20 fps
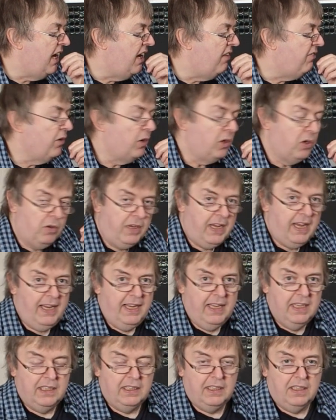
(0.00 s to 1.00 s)
if you're
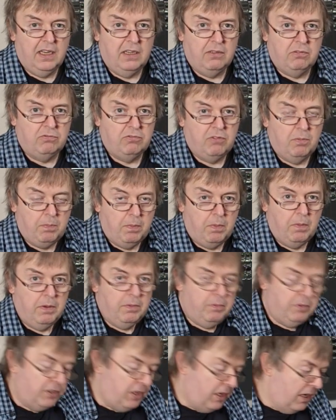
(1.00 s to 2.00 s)
looking at
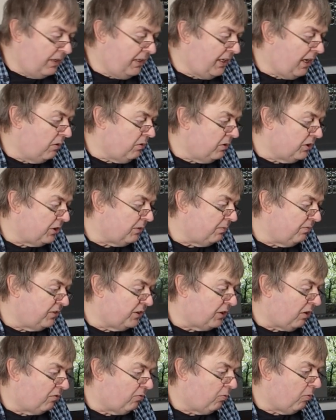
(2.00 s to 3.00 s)
some
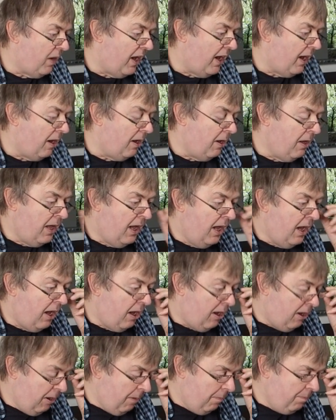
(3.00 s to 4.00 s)
software,
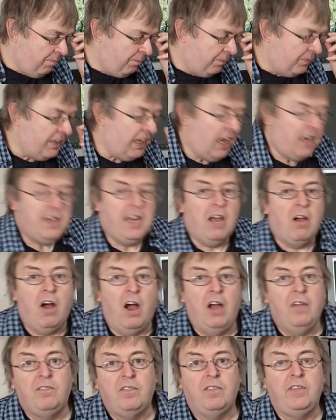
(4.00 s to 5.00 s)
now
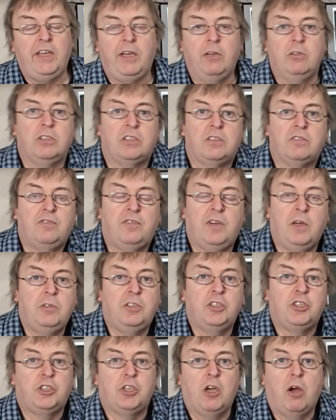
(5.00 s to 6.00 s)
I've used
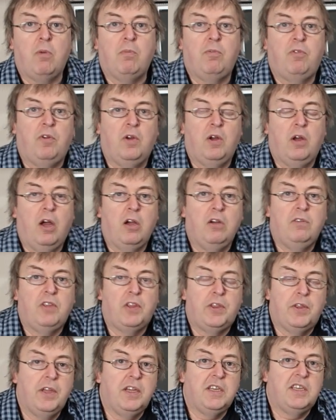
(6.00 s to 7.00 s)
Photoshop for over
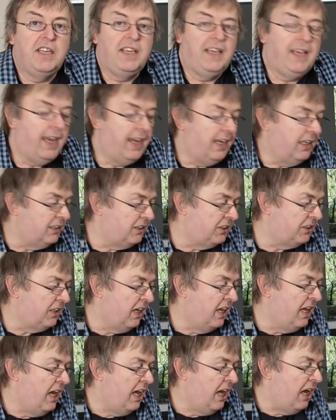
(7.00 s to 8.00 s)
30 years.
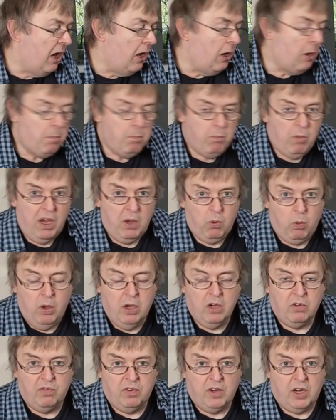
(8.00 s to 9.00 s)
My
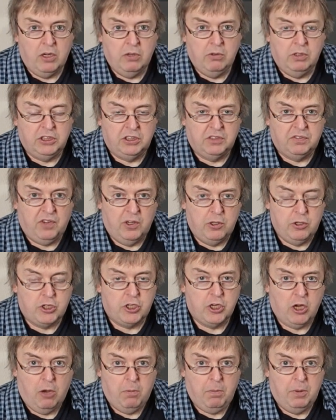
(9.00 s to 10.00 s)
workflow is
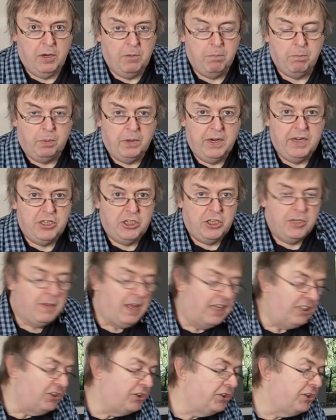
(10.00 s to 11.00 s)
Photoshop and Bridge.
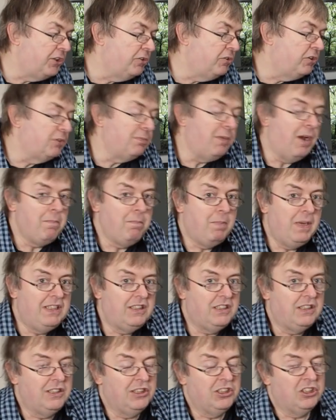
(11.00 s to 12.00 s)
That suits my
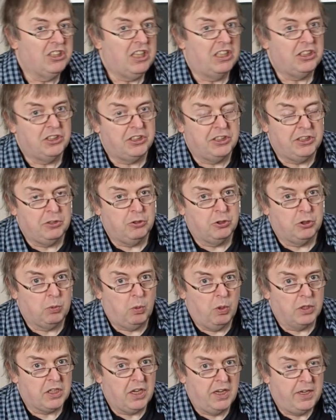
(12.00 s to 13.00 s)
business. That suits
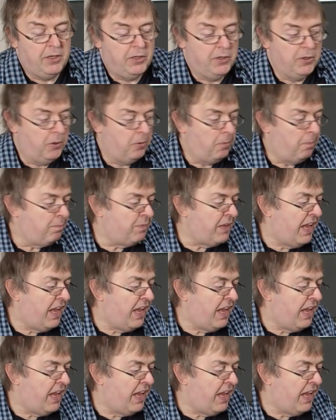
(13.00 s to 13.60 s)
what I do.